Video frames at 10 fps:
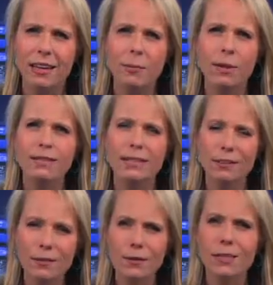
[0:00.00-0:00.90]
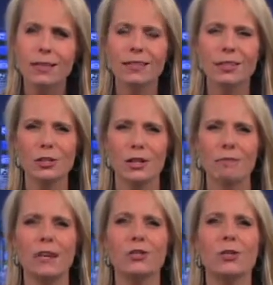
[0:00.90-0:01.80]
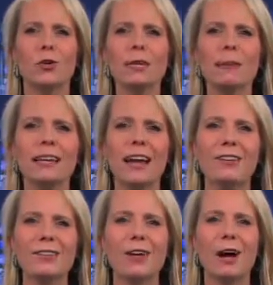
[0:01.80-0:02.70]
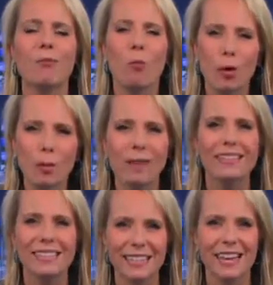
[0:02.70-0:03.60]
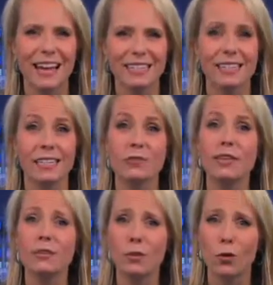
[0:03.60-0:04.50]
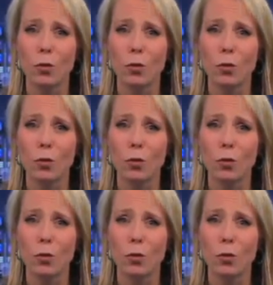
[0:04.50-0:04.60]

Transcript: but it's a confusing condition. Joining me now to talk more about celiac disease via Google